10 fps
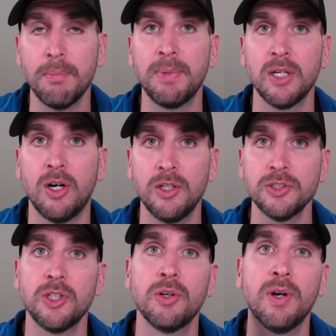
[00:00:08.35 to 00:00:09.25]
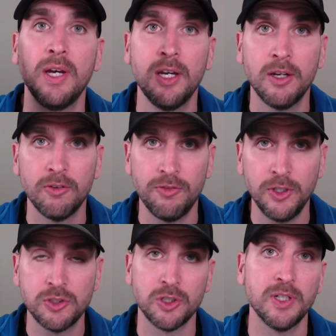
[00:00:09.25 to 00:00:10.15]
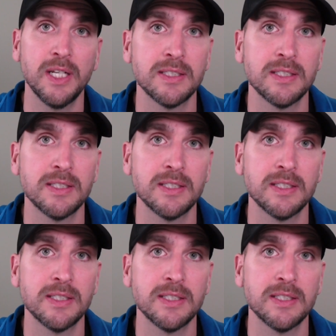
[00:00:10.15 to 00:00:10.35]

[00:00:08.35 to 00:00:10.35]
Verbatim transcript: but also future needs.